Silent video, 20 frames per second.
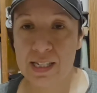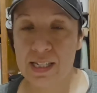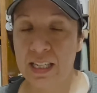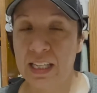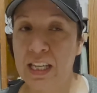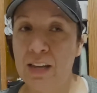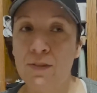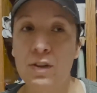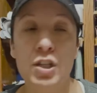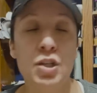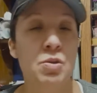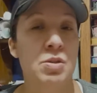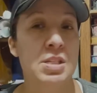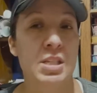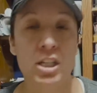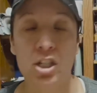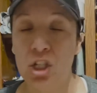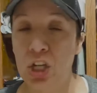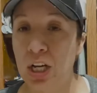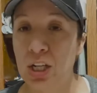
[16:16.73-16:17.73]
giving you
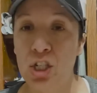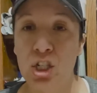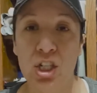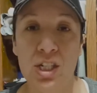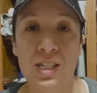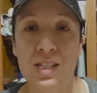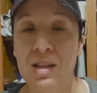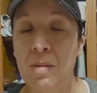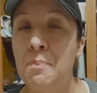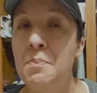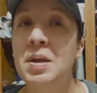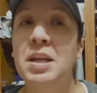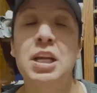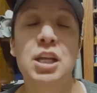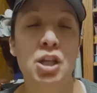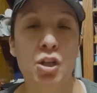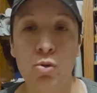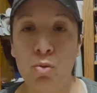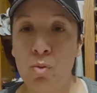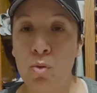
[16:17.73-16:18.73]
suggestions the minute
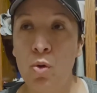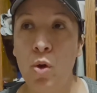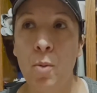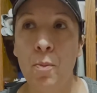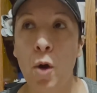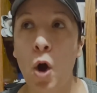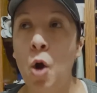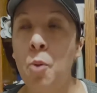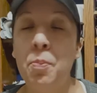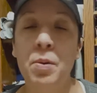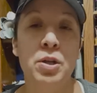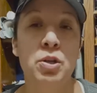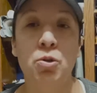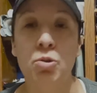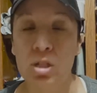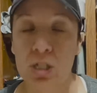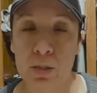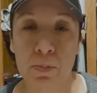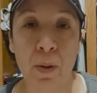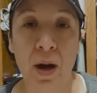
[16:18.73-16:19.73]
you open your
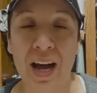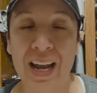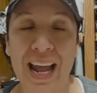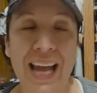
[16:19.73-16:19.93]
spot.